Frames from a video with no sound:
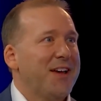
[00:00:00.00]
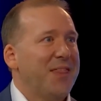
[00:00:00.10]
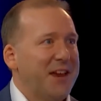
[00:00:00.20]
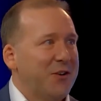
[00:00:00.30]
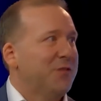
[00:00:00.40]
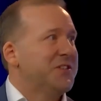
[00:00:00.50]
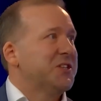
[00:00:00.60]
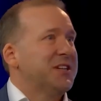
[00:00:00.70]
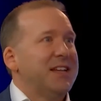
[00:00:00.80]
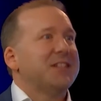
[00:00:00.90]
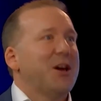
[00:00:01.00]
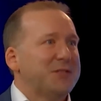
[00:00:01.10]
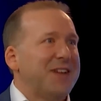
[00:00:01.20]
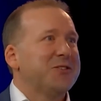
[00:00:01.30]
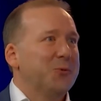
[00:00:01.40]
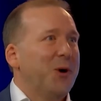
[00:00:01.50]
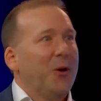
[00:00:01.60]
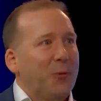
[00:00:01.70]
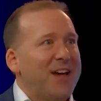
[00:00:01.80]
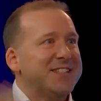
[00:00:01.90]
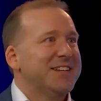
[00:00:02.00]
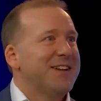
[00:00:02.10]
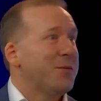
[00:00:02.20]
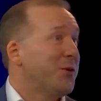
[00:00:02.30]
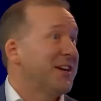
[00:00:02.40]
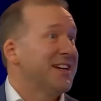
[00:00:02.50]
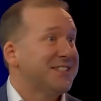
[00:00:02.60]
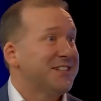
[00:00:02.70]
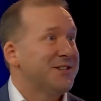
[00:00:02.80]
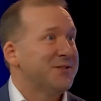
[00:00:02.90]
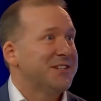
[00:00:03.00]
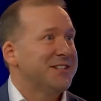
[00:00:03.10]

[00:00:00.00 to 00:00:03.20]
And then all of a sudden it goes out to the Wild West and everybody gets to use it.